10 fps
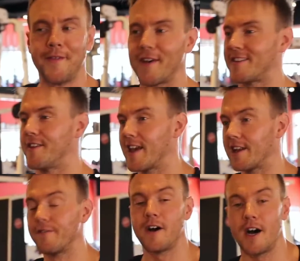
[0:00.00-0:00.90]
That's at the
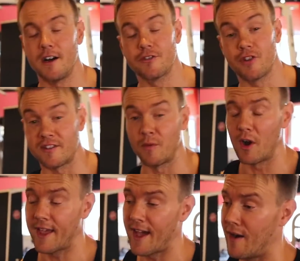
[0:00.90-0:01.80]
end of tricep
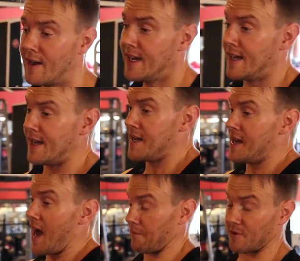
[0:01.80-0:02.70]
workout.
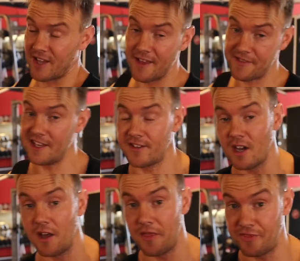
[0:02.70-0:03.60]
I'm not saying these
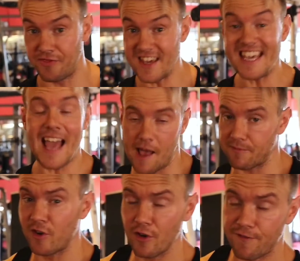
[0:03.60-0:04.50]
are the
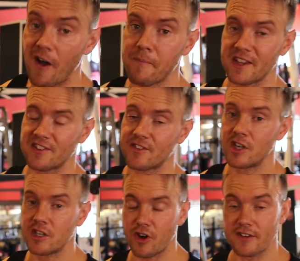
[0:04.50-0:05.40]
absolute 5 best
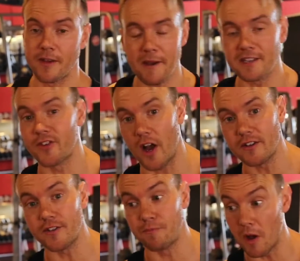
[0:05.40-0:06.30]
tricep
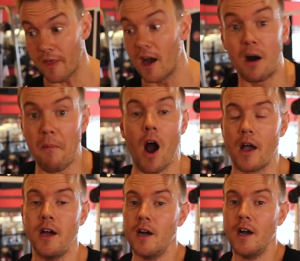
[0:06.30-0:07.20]
exercises, but they are
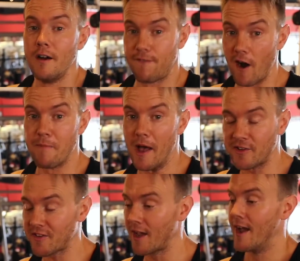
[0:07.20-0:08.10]
my 5
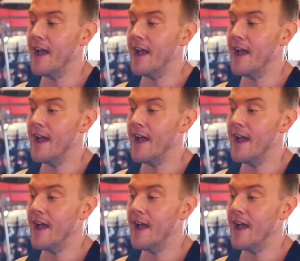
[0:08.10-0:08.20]
best.